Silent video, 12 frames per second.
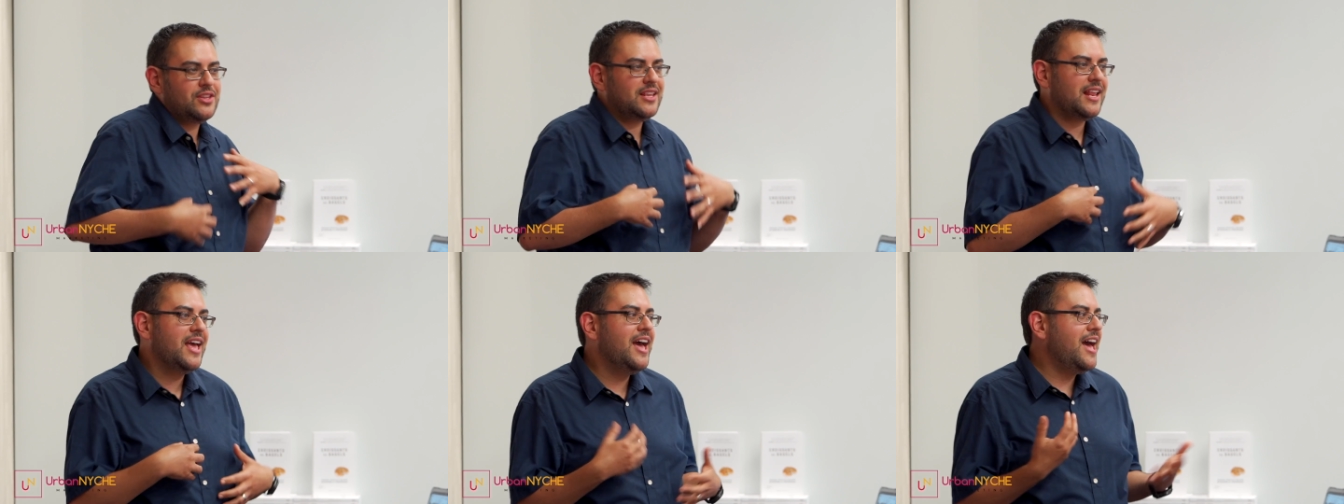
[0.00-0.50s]

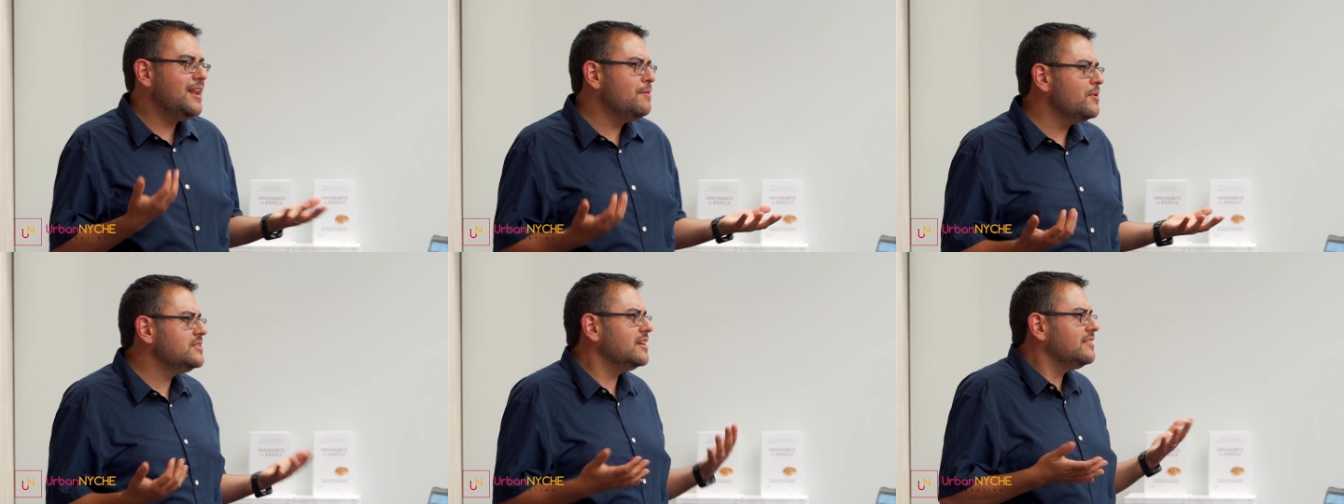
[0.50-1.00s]
And, and
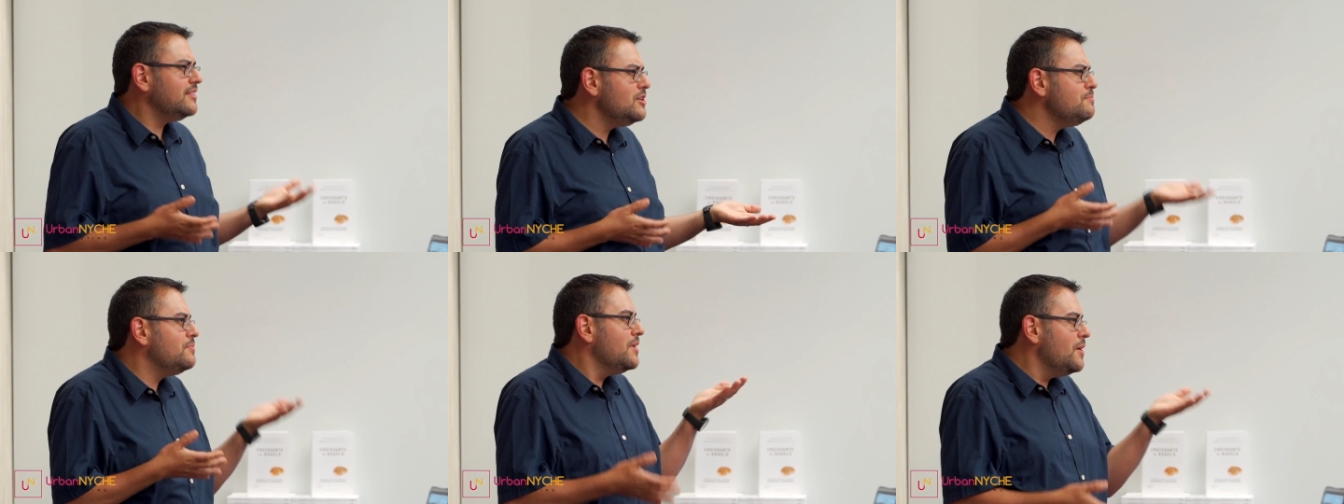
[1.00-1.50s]
I was like,
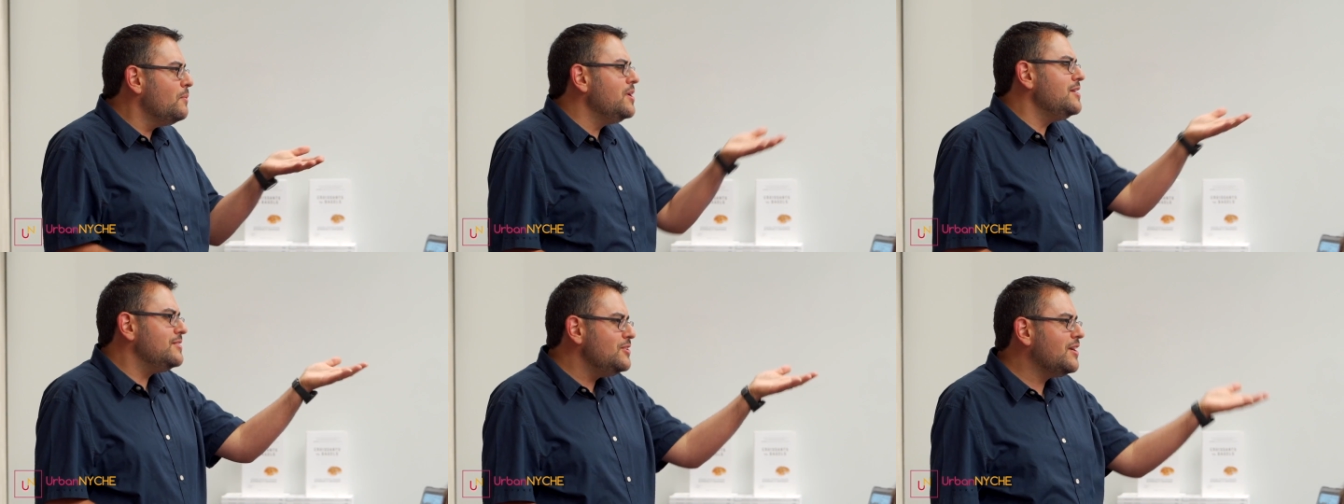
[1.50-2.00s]

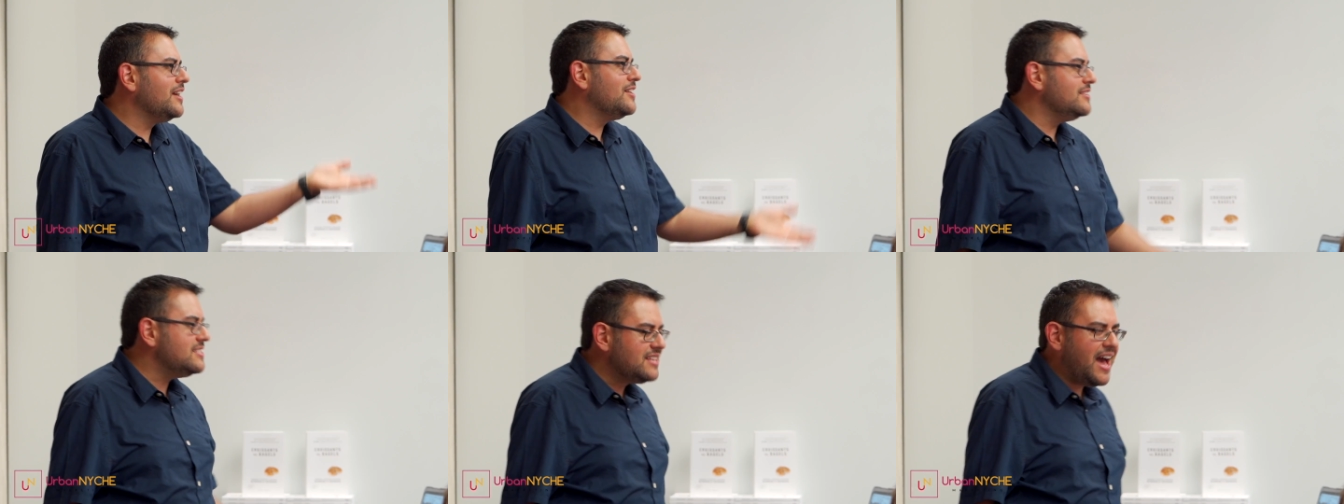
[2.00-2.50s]
where do you, you got
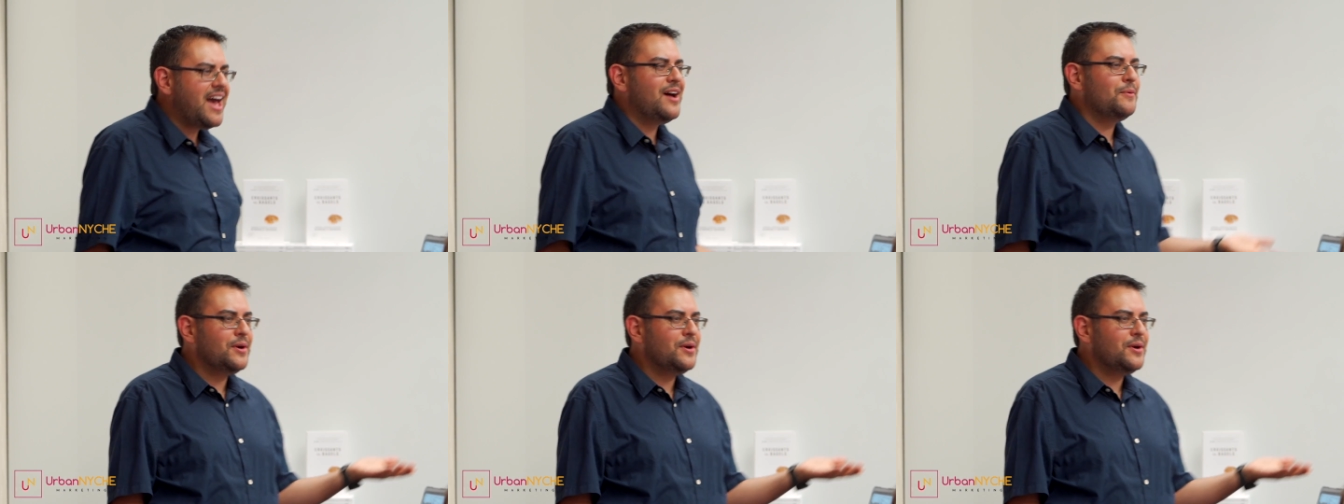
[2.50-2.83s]
good style.